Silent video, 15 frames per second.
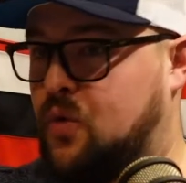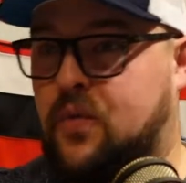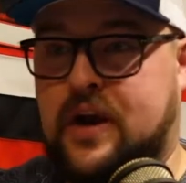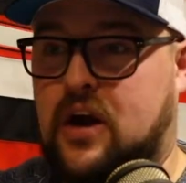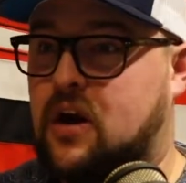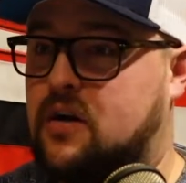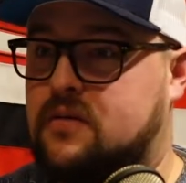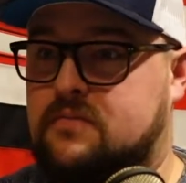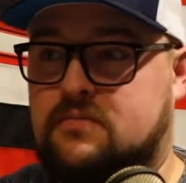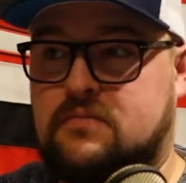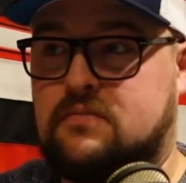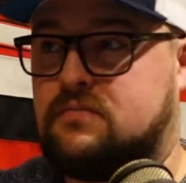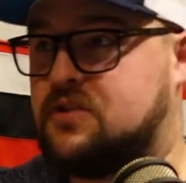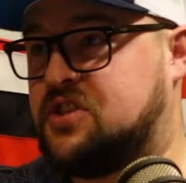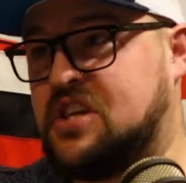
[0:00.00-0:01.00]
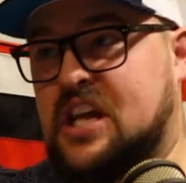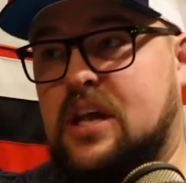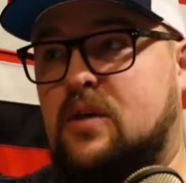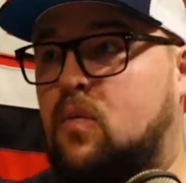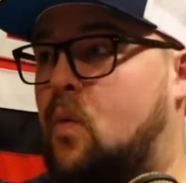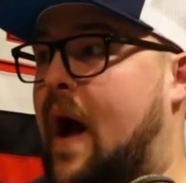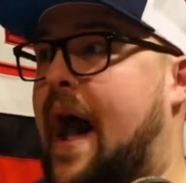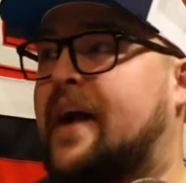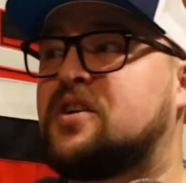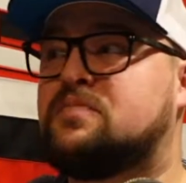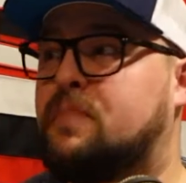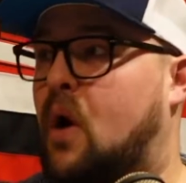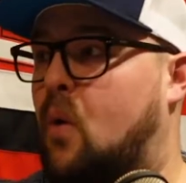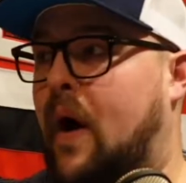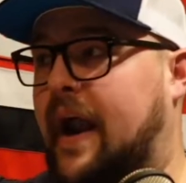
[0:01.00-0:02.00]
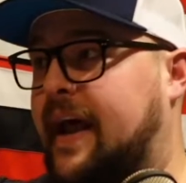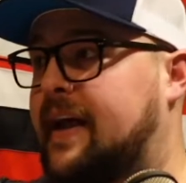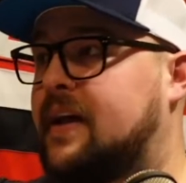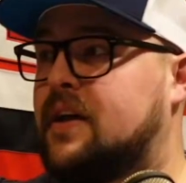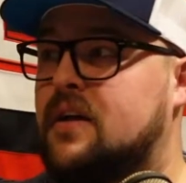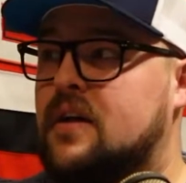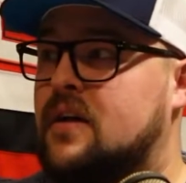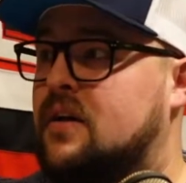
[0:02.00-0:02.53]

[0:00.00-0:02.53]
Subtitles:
We heard Z wax poetic